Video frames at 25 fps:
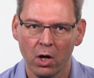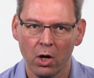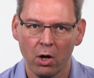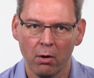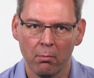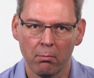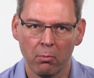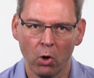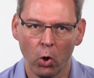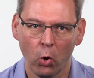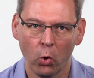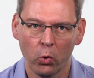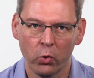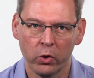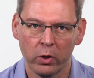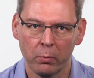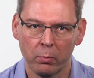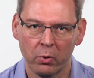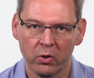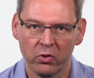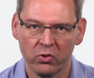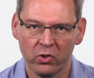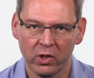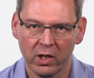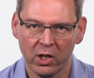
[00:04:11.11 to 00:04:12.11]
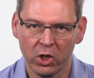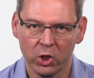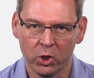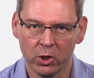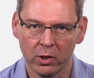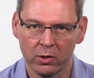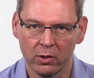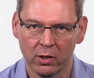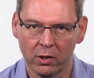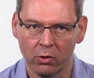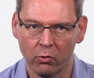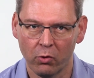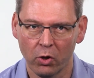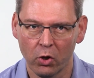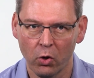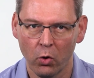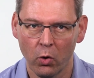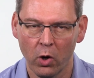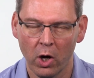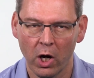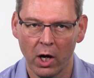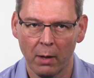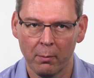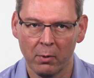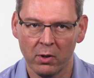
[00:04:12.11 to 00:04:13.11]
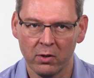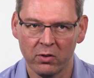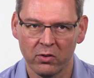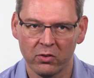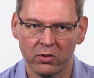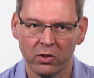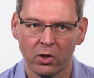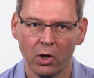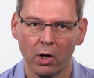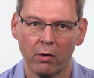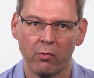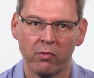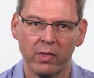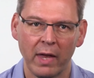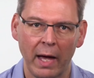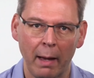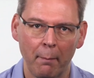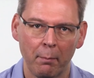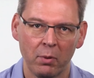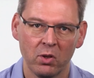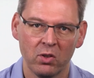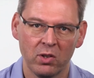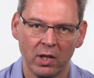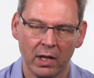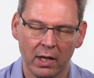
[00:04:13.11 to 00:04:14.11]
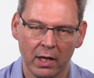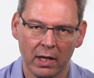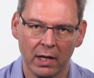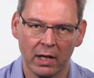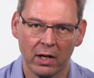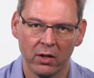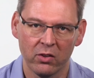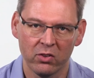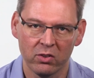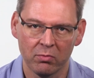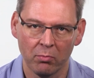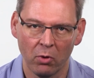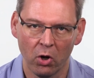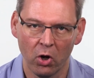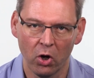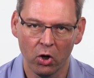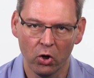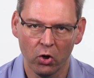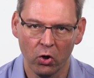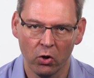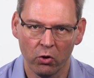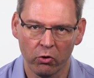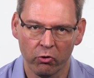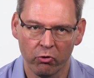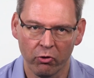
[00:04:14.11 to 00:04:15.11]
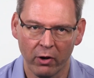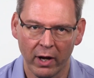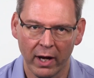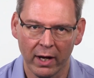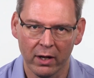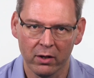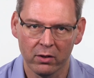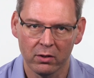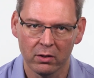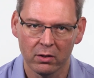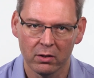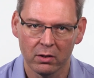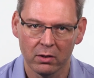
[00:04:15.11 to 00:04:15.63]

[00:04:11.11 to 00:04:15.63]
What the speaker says: mould the procedure to the requirements of that particular smart contract.